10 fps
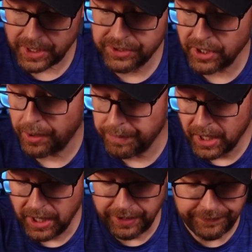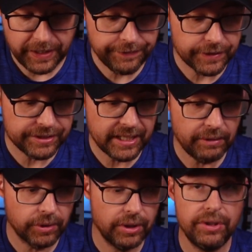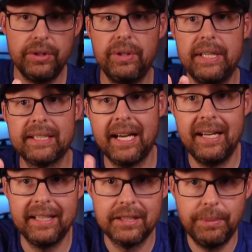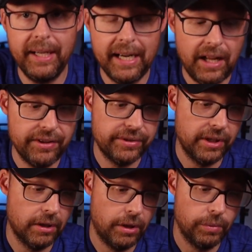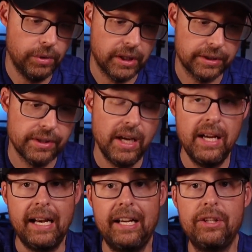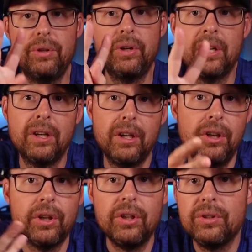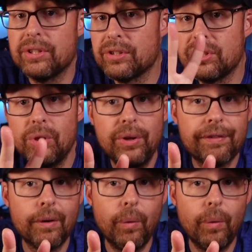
So the very first thing that we're going to do is kind of explain how this here all works. Now you can use this two different